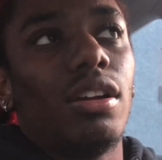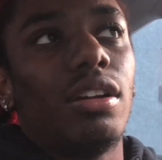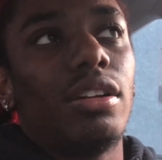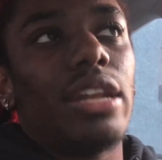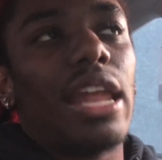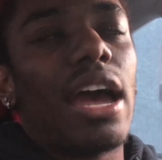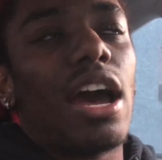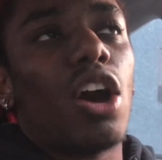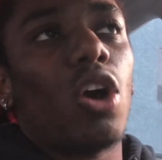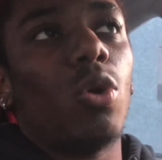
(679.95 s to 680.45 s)

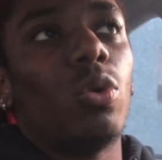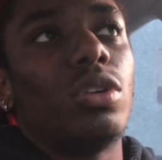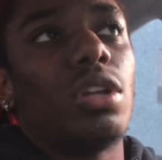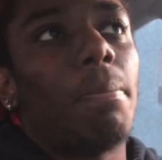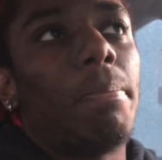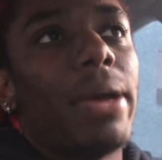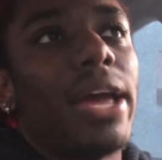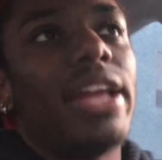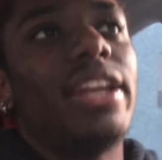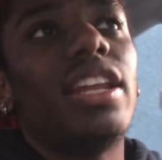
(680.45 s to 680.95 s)
Now,
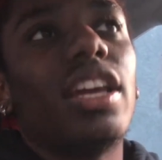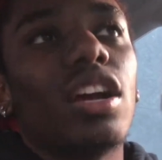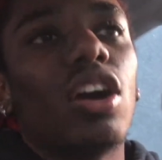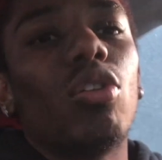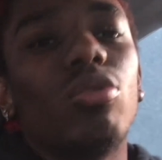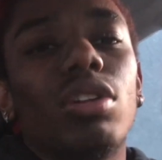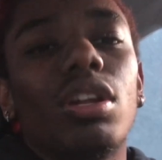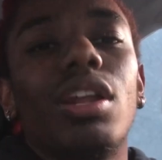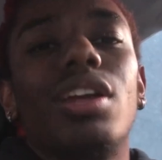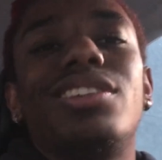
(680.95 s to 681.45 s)
depending
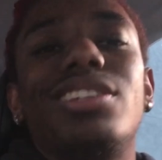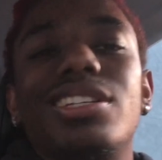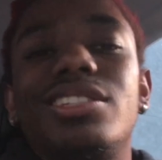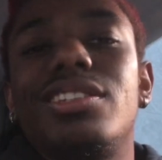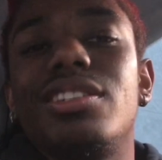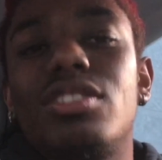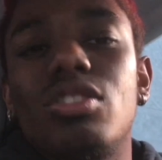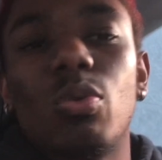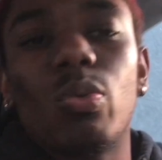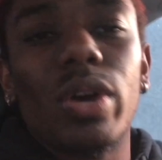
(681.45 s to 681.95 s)
on the
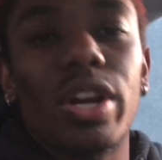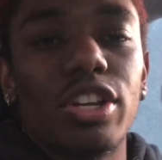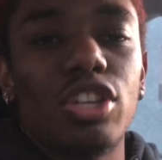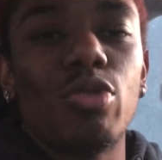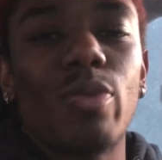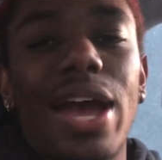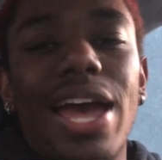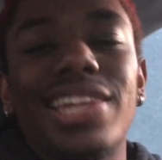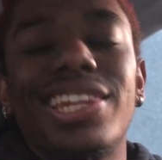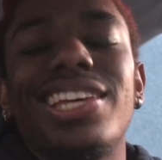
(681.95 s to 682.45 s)
logistics of where
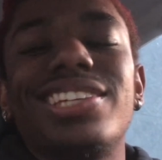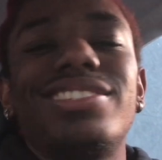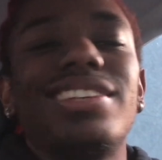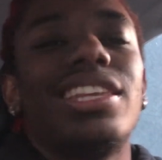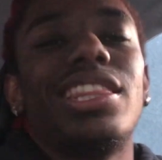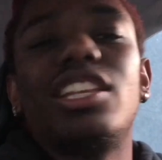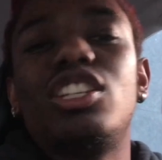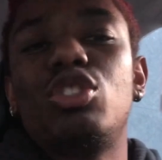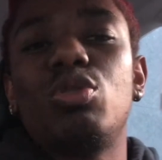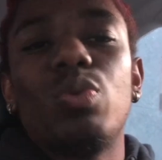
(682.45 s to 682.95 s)
you at, let's say
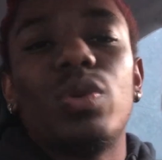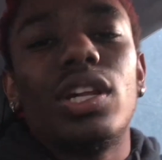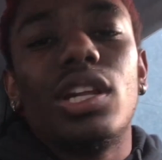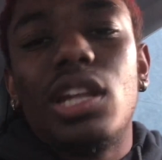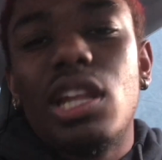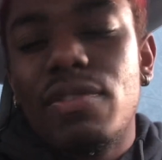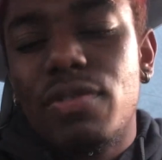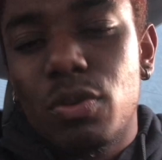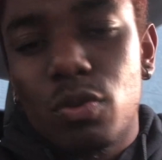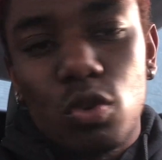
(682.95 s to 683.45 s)
that you in the
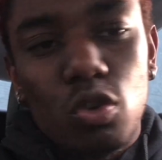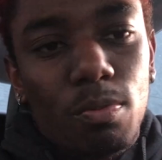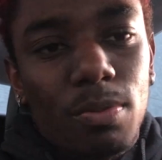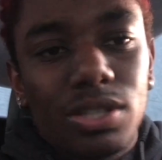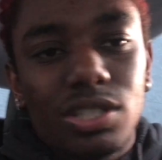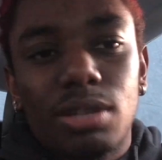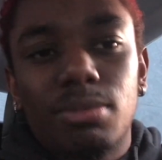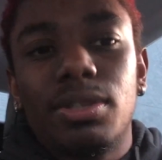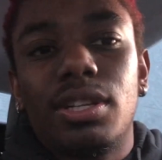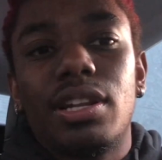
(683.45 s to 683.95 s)
living room or
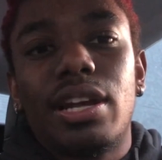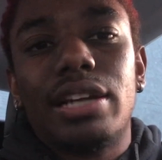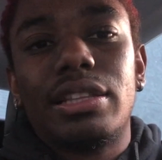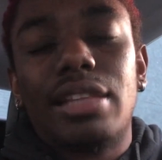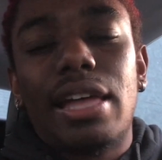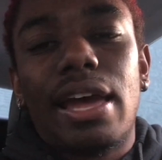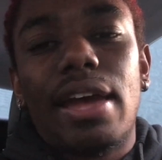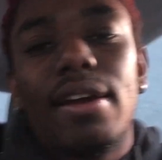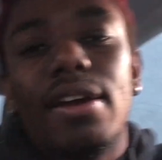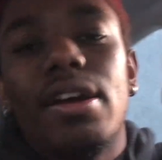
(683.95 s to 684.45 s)
something like
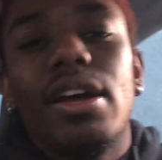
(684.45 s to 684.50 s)
that.